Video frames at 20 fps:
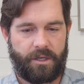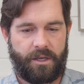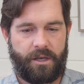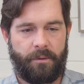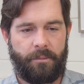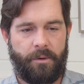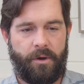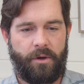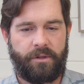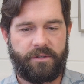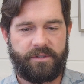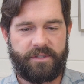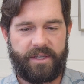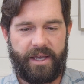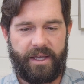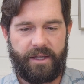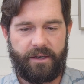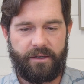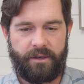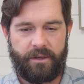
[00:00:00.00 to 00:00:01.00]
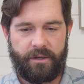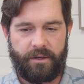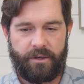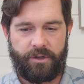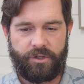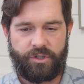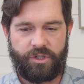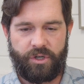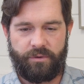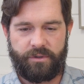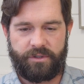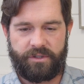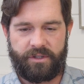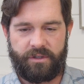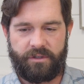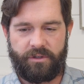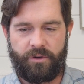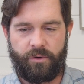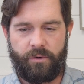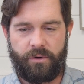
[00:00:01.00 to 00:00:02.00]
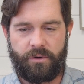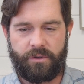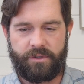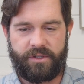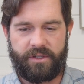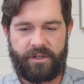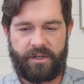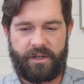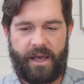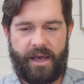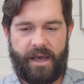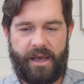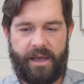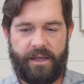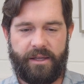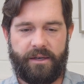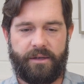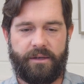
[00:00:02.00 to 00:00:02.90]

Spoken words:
Come on, Zedd. Show us the doors that hide.